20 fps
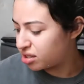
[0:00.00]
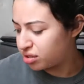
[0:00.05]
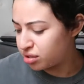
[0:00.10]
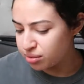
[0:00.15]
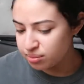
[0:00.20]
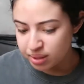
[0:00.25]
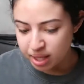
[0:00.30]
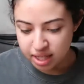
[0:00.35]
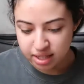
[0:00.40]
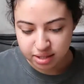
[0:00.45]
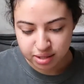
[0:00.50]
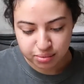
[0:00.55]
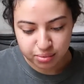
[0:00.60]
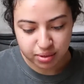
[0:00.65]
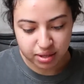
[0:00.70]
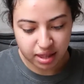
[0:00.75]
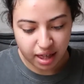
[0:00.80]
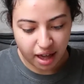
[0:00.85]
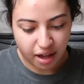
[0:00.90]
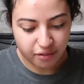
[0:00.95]
assume that's
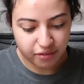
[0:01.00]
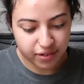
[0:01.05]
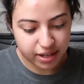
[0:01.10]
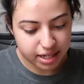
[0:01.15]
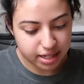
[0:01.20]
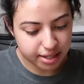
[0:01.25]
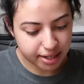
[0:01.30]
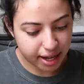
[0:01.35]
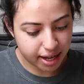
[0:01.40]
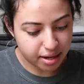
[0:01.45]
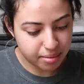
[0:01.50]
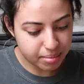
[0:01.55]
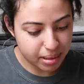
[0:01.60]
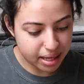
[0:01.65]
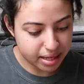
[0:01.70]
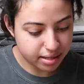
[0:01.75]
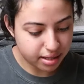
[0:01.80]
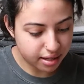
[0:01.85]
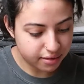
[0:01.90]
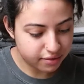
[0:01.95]
what the outfit is kind of
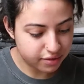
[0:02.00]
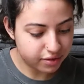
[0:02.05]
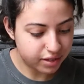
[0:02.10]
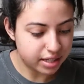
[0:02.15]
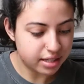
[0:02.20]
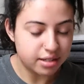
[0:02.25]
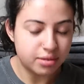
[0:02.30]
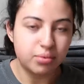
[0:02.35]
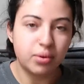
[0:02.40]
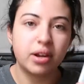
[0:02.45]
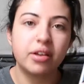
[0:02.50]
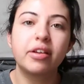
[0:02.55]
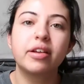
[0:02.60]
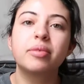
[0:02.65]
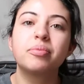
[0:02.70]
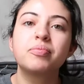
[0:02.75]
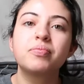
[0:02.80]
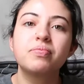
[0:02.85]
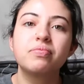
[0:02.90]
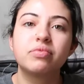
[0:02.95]
based off of because he's
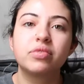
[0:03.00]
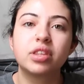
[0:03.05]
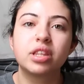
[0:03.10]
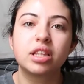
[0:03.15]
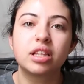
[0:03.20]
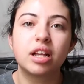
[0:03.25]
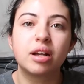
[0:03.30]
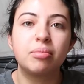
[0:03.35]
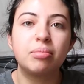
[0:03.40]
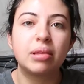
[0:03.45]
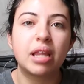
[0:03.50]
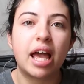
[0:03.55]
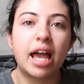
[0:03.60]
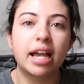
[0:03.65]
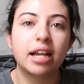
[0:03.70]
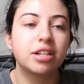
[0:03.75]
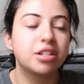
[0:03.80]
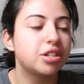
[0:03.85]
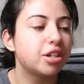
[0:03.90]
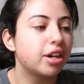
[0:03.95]
wearing a
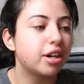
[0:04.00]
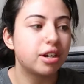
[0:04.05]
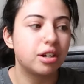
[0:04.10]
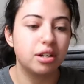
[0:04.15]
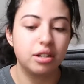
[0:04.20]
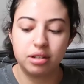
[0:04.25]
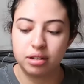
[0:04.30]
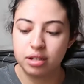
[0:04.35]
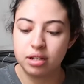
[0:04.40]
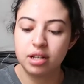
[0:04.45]
black shirt